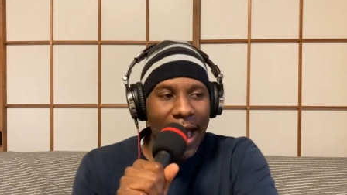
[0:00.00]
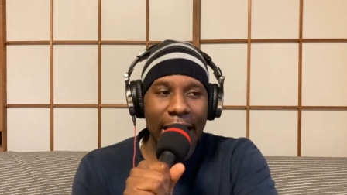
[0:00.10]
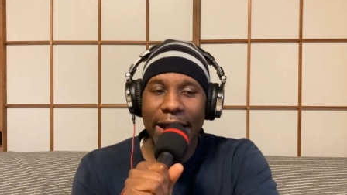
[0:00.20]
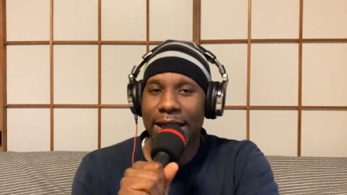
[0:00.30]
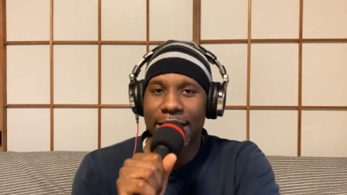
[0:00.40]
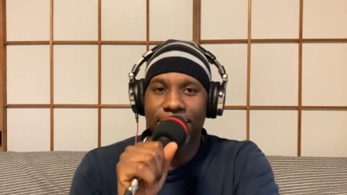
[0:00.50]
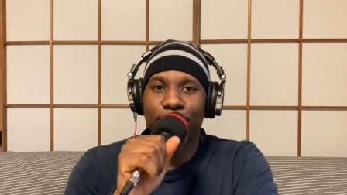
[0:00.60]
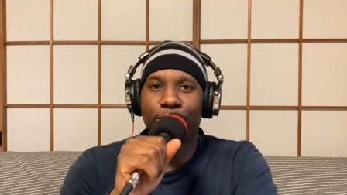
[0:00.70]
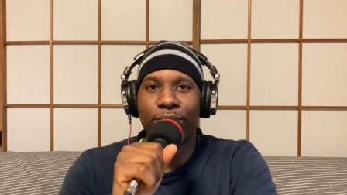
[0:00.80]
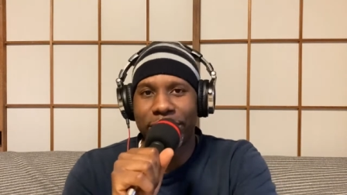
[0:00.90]
I get
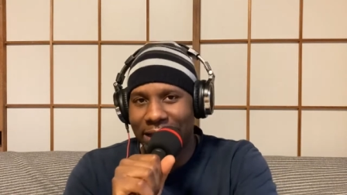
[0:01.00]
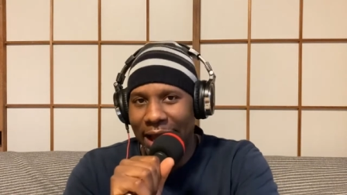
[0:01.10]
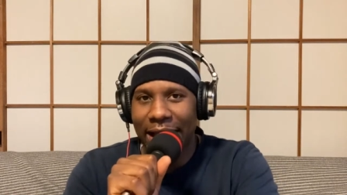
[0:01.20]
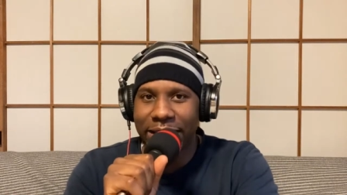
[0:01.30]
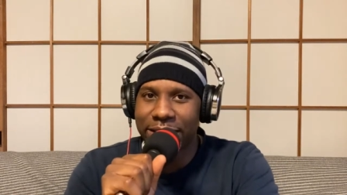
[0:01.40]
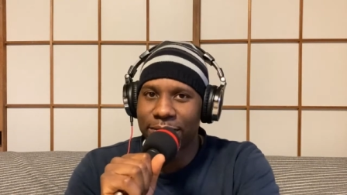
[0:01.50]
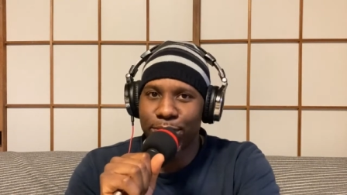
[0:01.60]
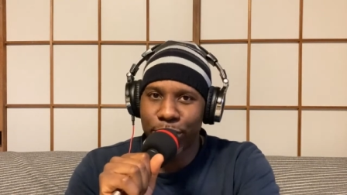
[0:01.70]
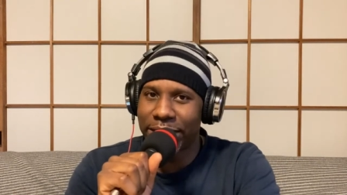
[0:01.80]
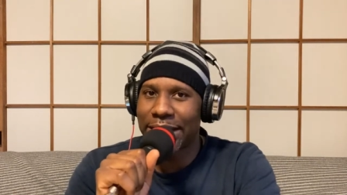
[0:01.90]
pretty antsy
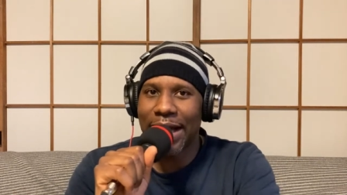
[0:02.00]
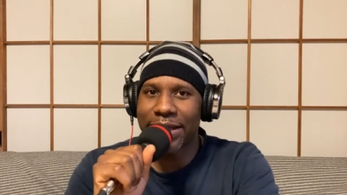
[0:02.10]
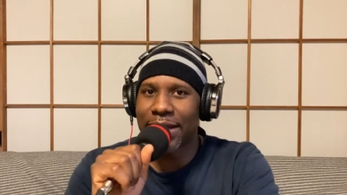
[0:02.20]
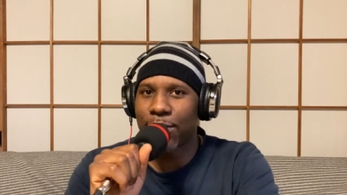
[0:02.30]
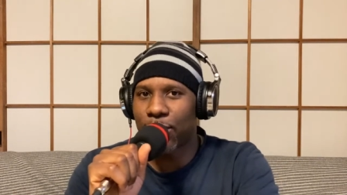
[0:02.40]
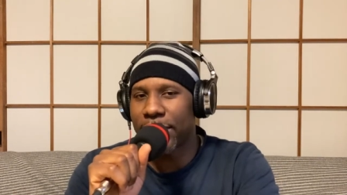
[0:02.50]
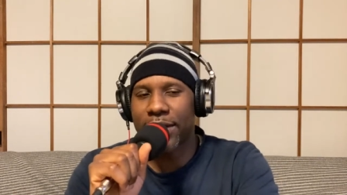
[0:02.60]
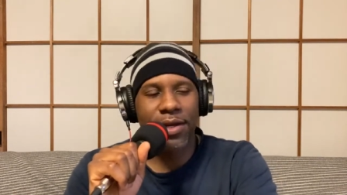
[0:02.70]
pretty goddamn quick.